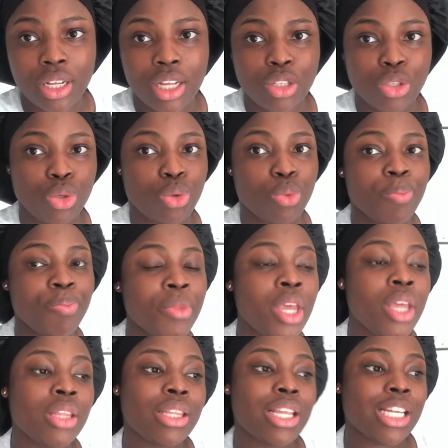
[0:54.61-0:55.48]
So
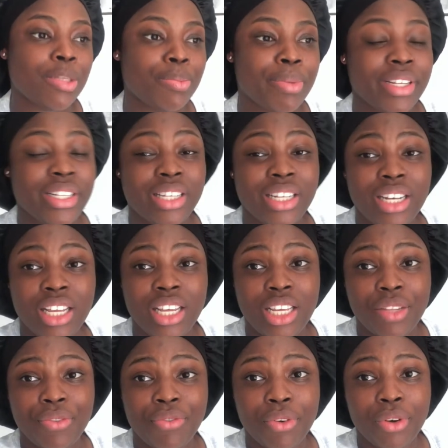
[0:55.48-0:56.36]
that's basically it
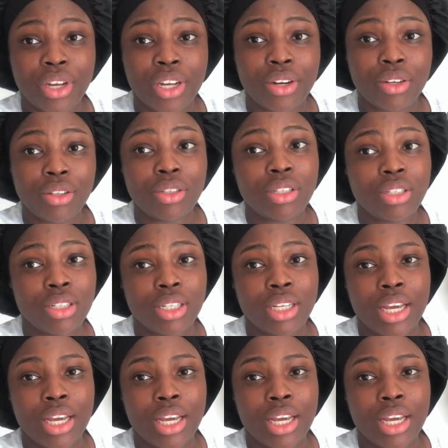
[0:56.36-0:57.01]
for today.